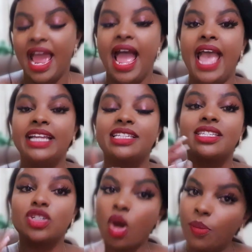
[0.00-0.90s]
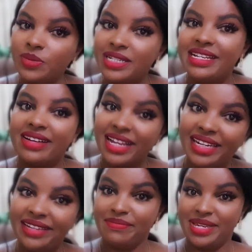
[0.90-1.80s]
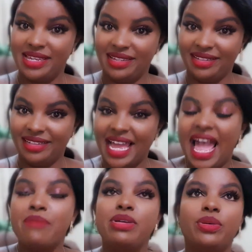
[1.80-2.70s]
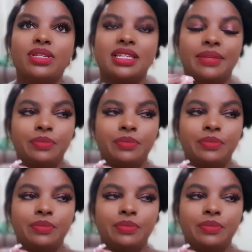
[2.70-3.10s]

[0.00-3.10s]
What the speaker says: It stopped derailing me because,